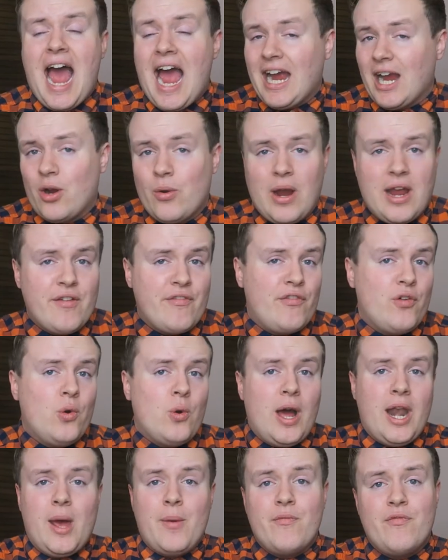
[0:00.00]
and
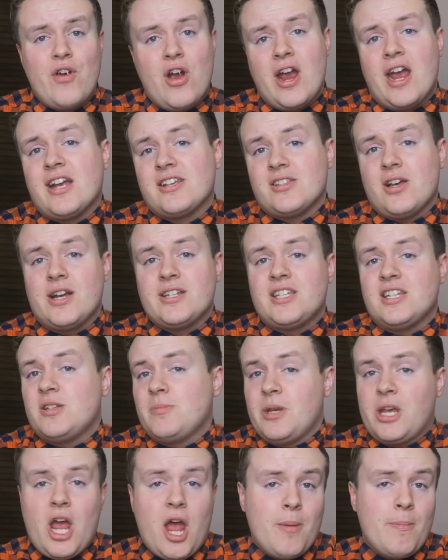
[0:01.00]
grateful, and I'm very excited to
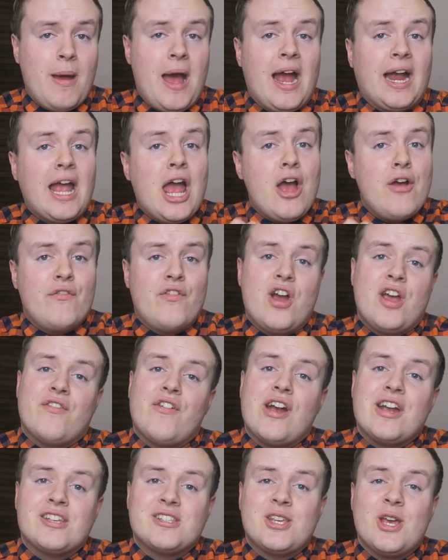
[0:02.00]
be going back very,
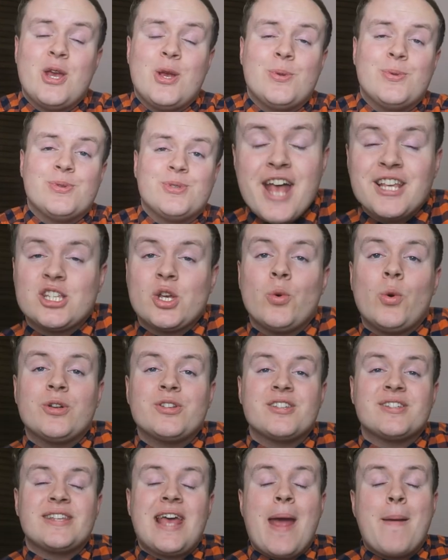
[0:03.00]
very soon. So I
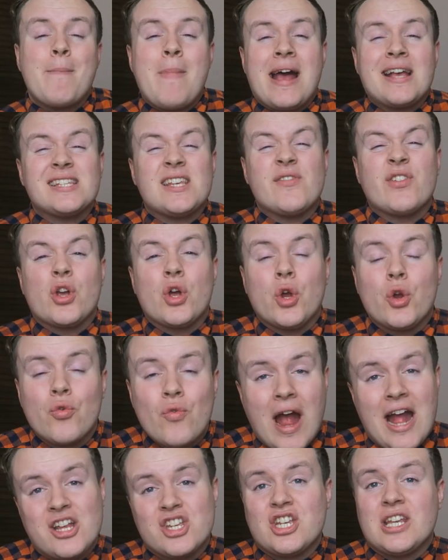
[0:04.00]
want to say a massive
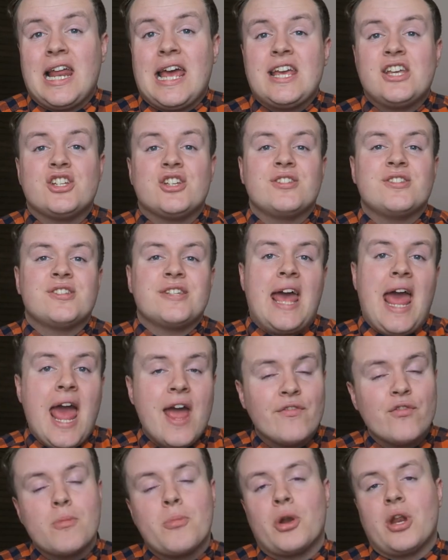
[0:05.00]
congratulations to
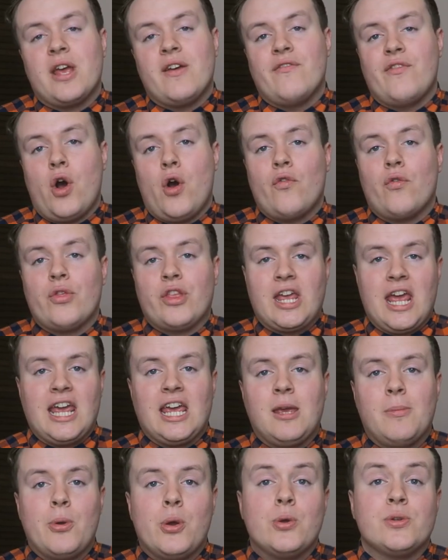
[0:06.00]
everybody involved with
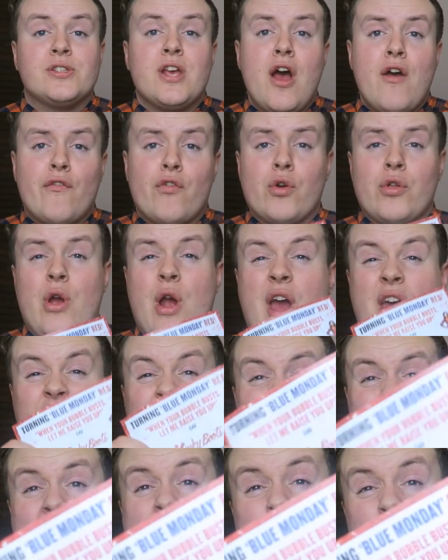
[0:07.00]
Kinky Boots for their
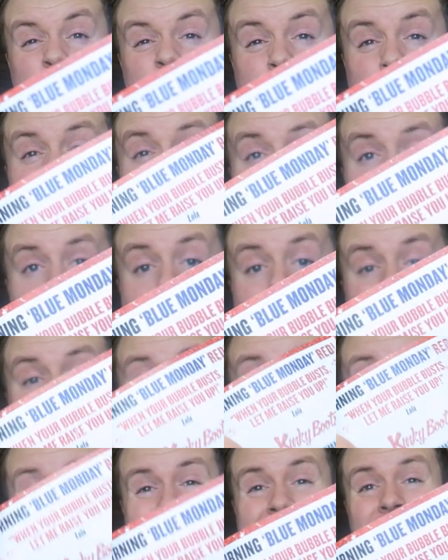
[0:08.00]
1,000th
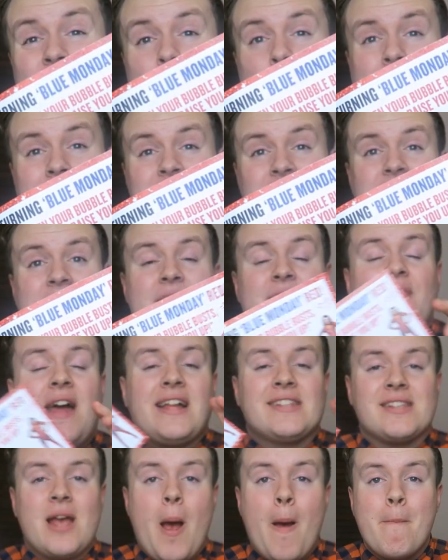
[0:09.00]
performance in the West End.
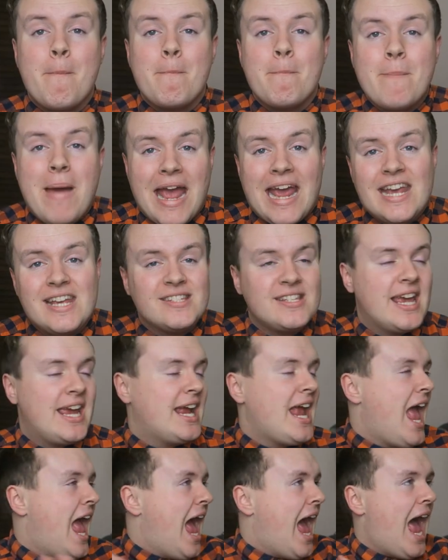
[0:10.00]
That's amazing.